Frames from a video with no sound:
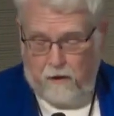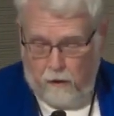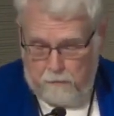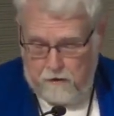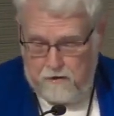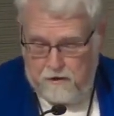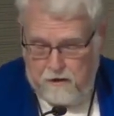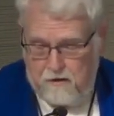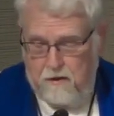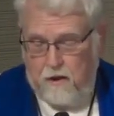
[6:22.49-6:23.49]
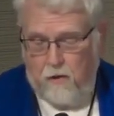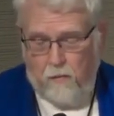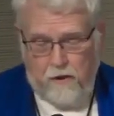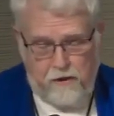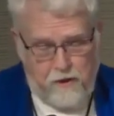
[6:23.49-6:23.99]
hopelessness,
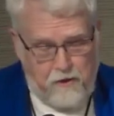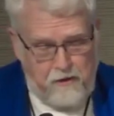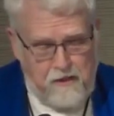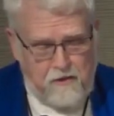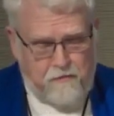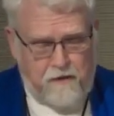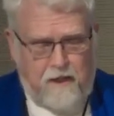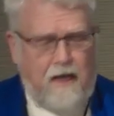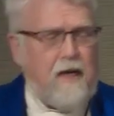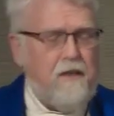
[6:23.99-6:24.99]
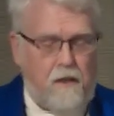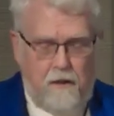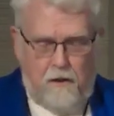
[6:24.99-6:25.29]
where yearnings for God